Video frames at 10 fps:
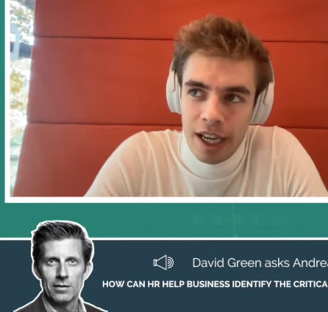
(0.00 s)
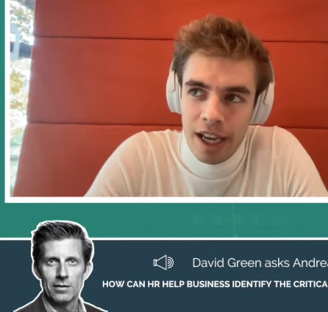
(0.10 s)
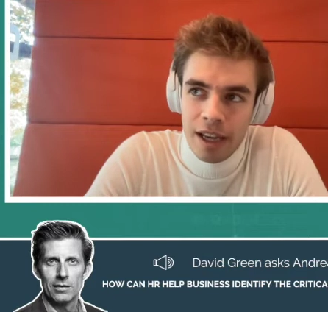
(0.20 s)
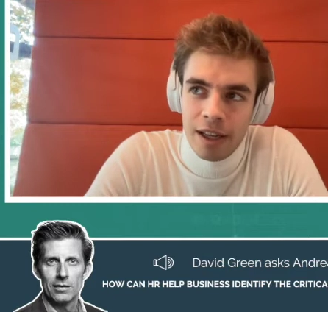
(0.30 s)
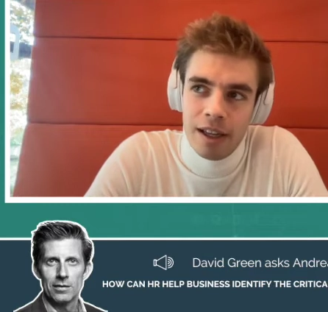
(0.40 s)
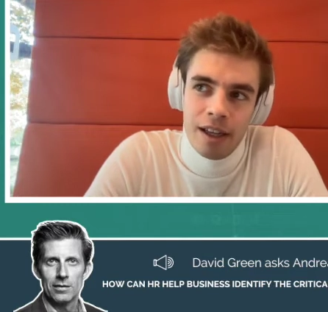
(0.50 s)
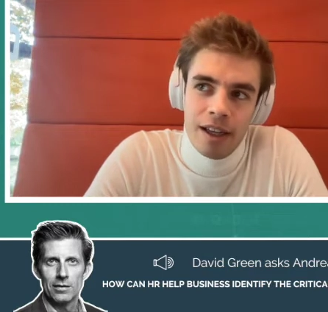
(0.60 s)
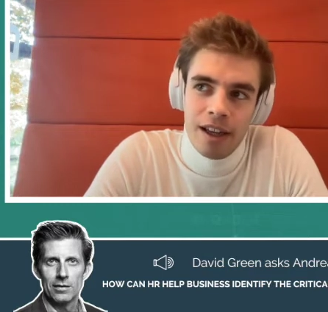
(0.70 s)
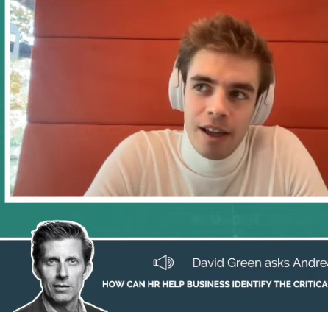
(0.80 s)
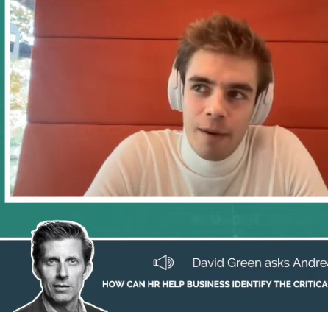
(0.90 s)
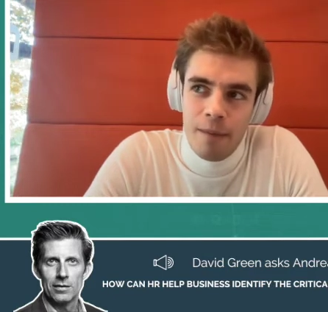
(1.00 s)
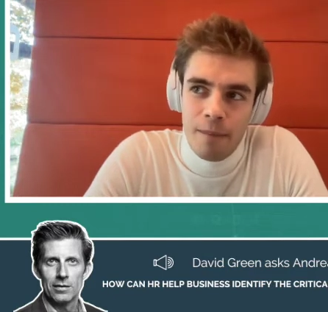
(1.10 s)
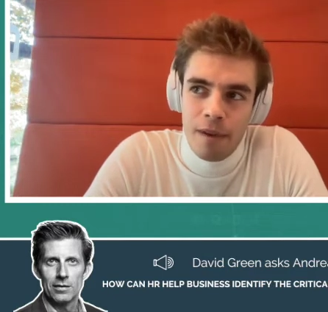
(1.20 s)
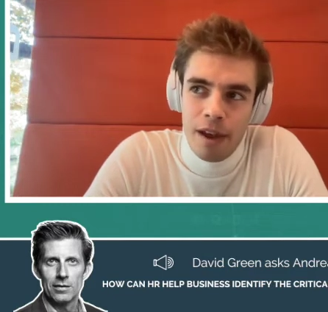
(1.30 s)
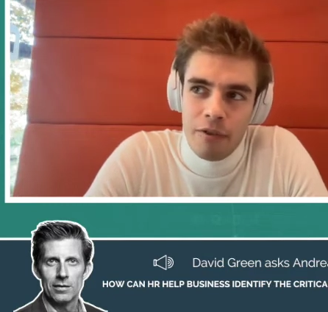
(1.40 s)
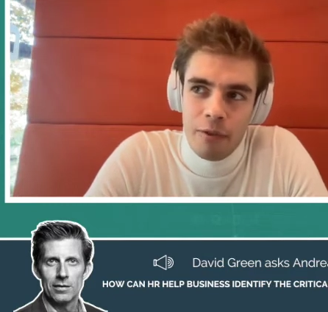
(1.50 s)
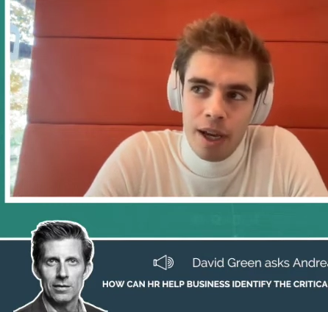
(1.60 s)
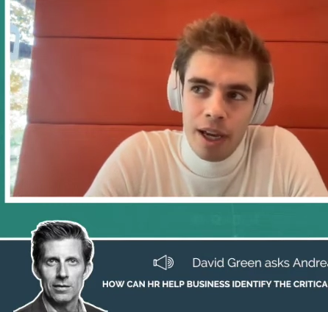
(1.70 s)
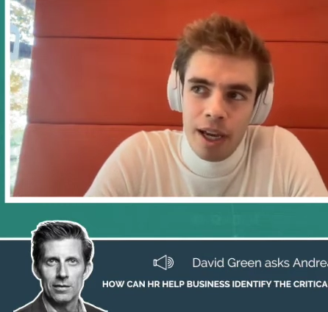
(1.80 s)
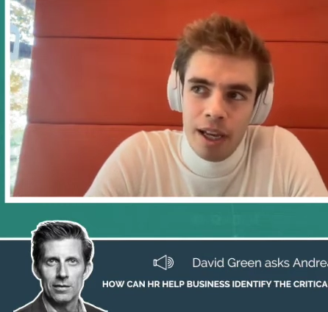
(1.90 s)
Speaker 1: hey, if
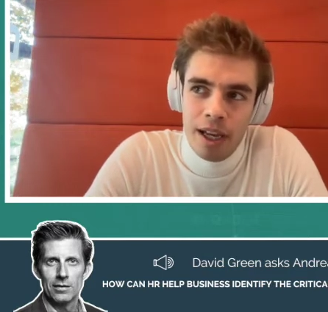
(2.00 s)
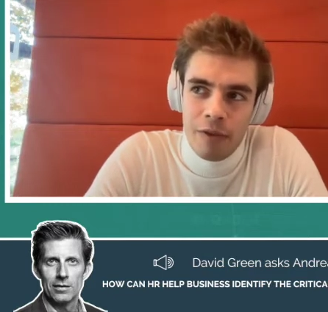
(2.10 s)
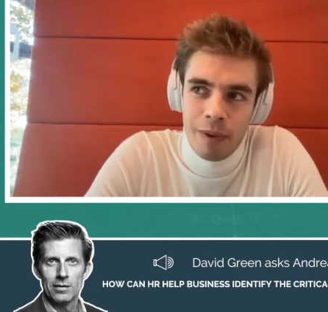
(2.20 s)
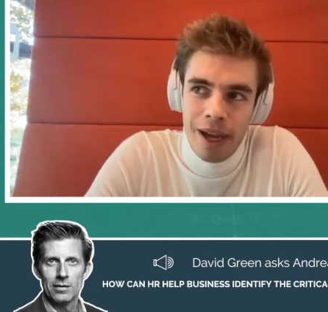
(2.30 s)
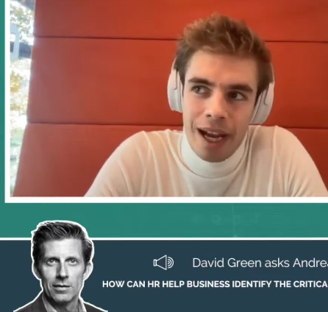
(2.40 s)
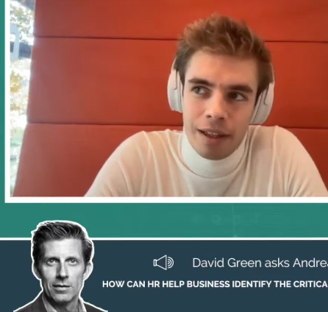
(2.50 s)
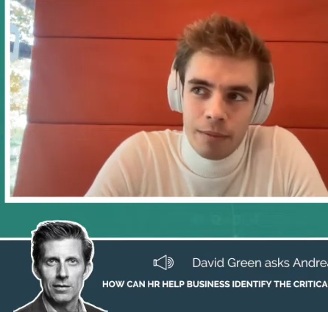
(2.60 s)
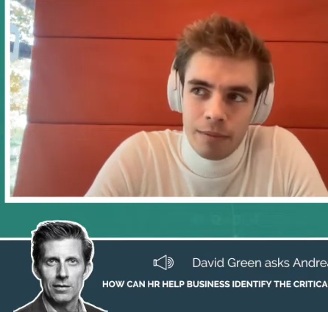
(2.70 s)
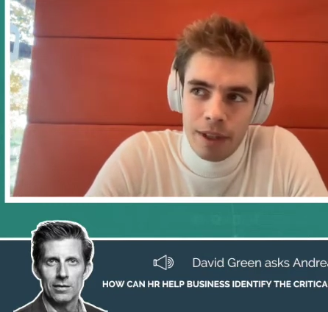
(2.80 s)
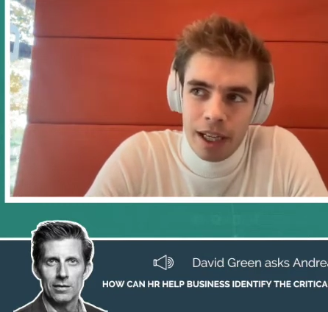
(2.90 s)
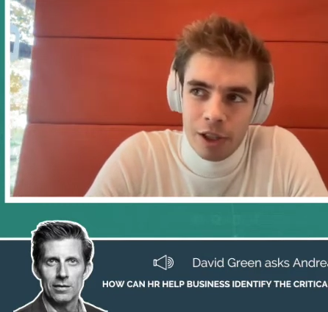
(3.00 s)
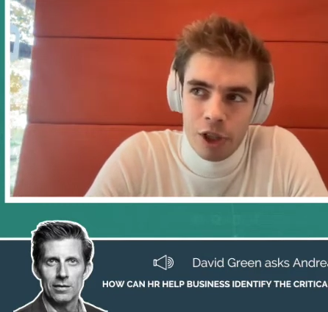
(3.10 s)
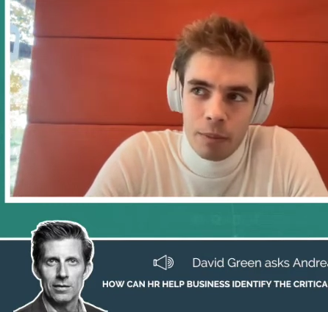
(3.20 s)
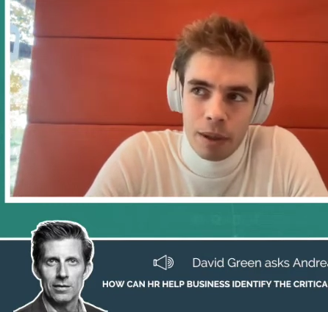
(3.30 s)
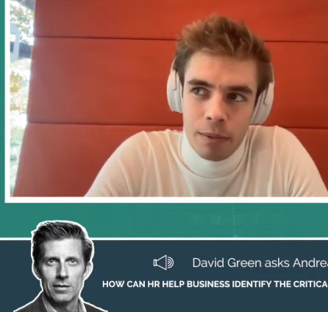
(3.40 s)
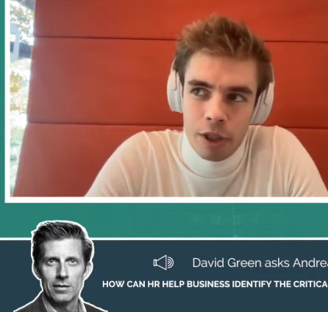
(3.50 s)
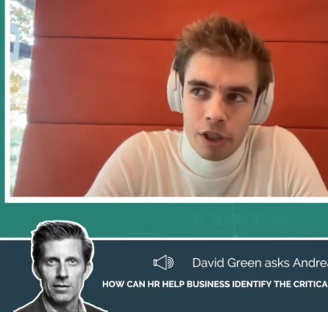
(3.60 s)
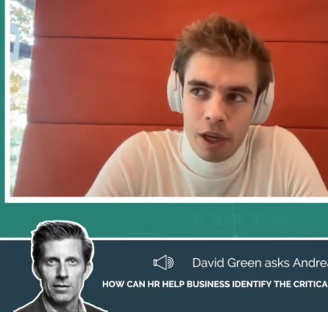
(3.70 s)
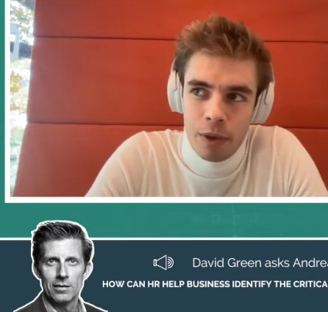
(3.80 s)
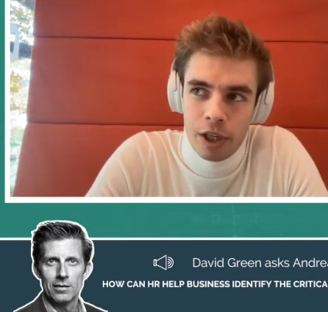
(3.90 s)
we if we had a like a shopping
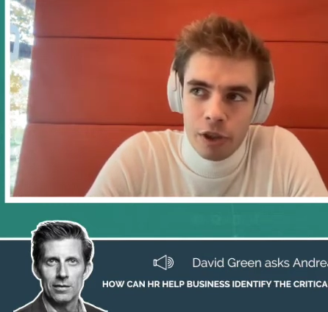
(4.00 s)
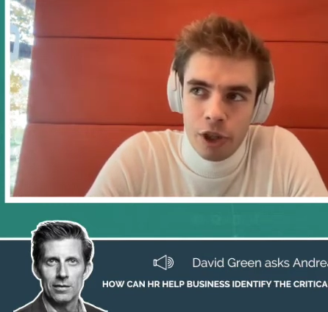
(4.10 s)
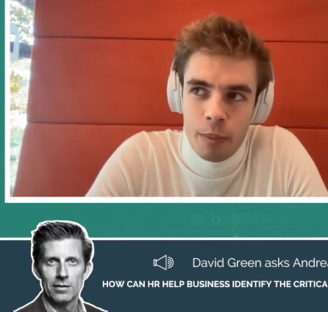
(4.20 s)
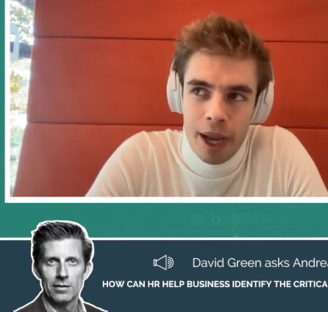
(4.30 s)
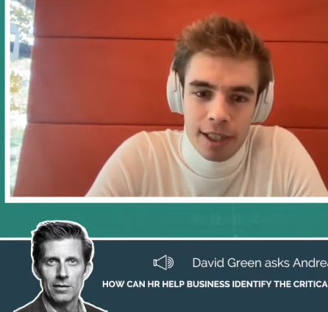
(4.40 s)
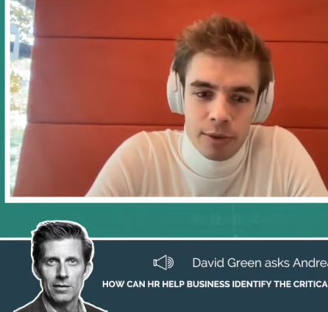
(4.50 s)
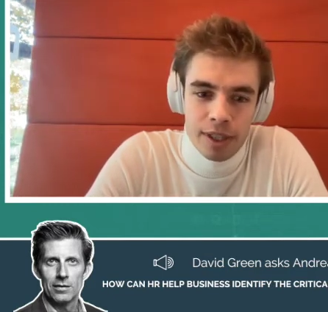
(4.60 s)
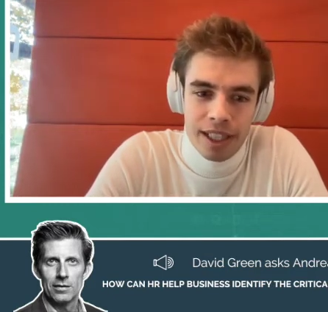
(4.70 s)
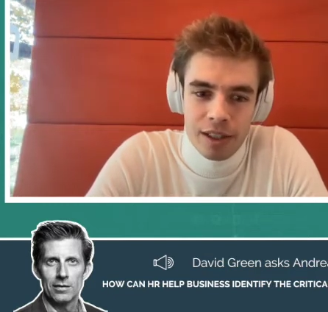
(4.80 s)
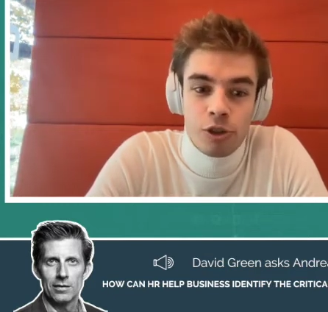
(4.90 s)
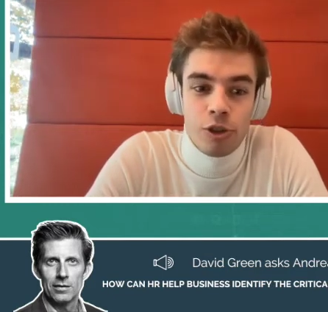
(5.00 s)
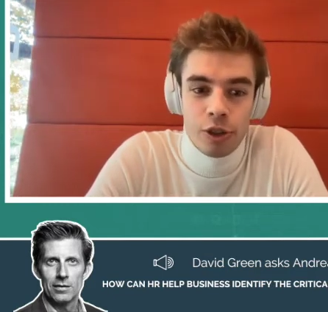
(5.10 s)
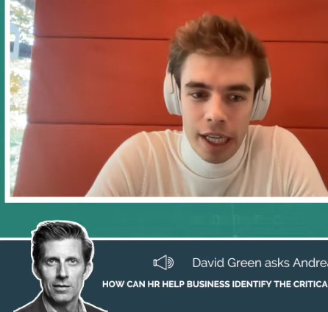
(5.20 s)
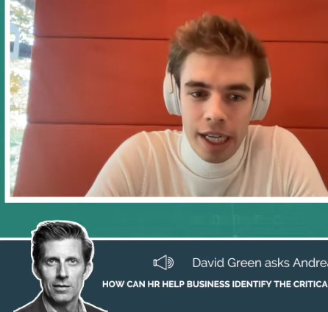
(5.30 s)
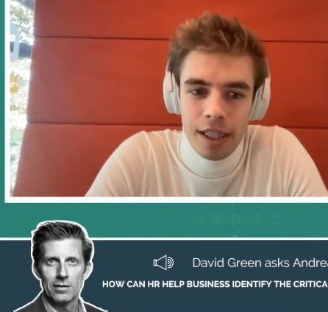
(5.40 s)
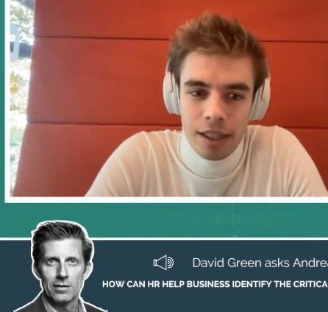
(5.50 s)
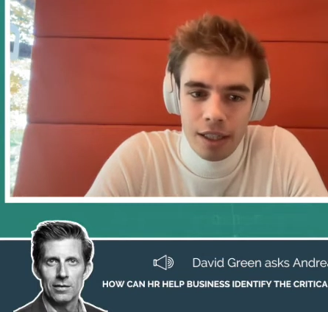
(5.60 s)
budget and we could shop extra skills today